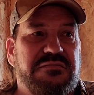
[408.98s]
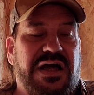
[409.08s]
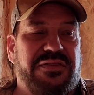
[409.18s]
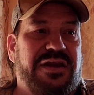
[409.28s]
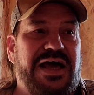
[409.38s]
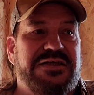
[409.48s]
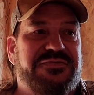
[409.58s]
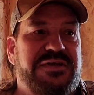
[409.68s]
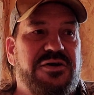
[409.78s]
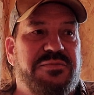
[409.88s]
not the last
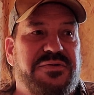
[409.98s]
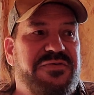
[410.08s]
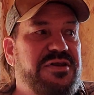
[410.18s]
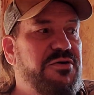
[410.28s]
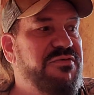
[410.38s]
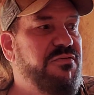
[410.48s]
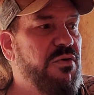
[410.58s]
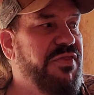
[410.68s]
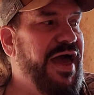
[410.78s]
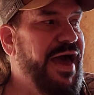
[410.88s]
video but the video
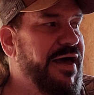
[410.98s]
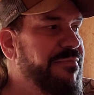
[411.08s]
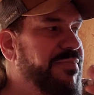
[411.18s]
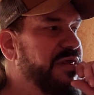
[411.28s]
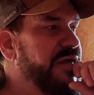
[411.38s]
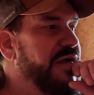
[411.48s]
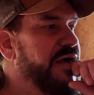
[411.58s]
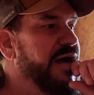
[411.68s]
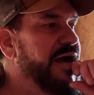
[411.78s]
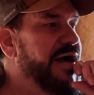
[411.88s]
before that,
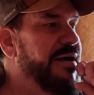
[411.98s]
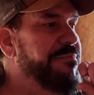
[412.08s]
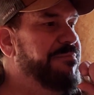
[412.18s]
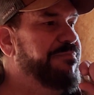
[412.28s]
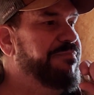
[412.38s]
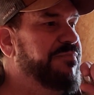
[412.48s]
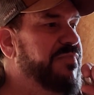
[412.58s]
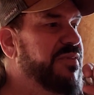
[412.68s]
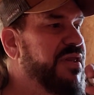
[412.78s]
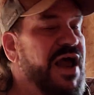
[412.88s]
um,
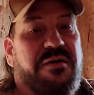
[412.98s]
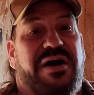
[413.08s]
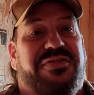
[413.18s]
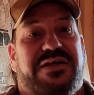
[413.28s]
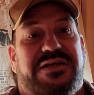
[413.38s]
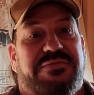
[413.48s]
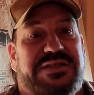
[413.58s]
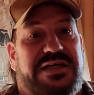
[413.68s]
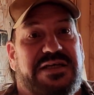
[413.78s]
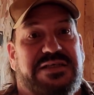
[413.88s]
everybody thinks I'm
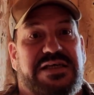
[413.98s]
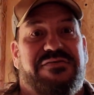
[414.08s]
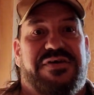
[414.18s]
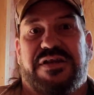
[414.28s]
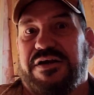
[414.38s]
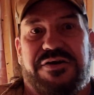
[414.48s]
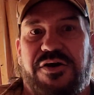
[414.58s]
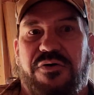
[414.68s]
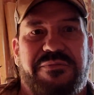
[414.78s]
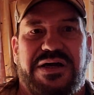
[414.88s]
sinking a T V in there.
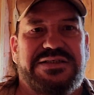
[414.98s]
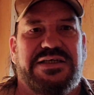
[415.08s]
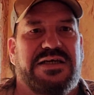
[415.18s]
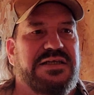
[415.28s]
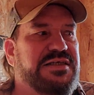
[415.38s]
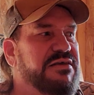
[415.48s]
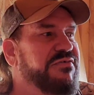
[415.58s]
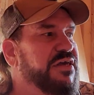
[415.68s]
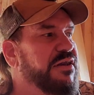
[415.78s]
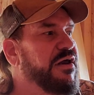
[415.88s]
No, I'm not sinking a T
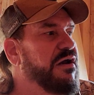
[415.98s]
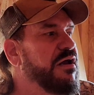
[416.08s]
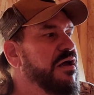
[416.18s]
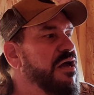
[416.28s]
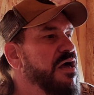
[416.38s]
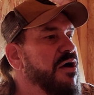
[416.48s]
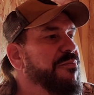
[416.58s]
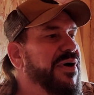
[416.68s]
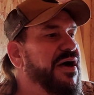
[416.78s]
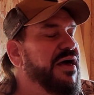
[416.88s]
V in there,
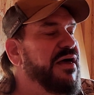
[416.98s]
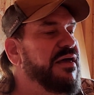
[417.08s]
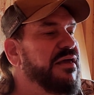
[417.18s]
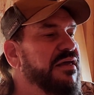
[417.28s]
but